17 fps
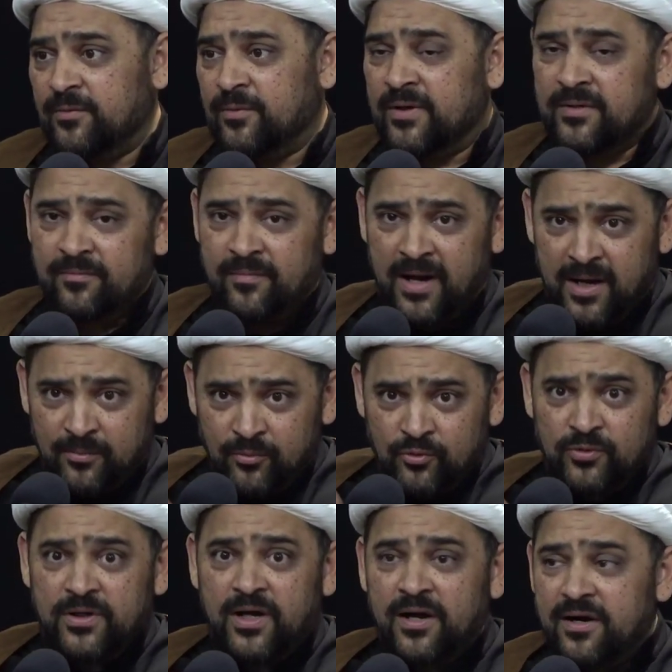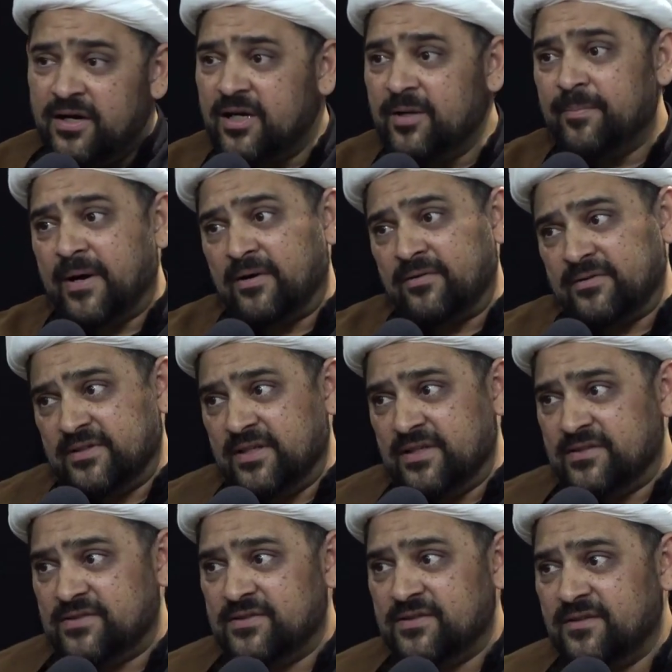when Mamun heard about
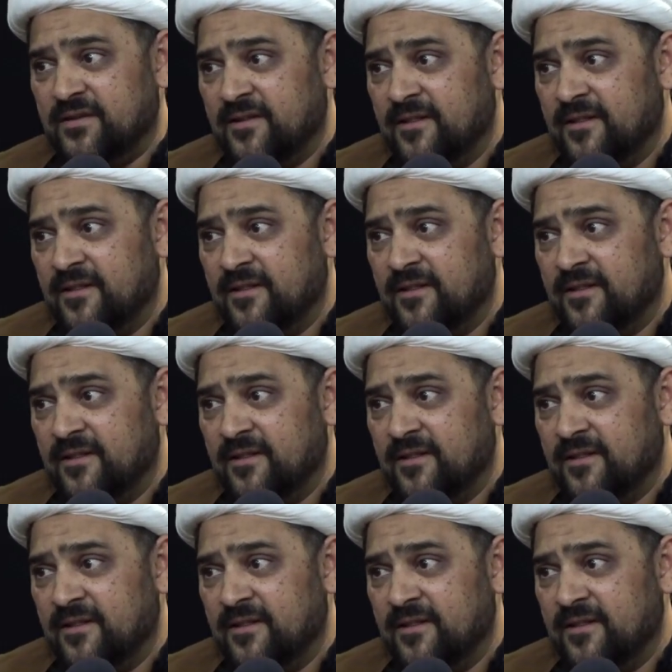this.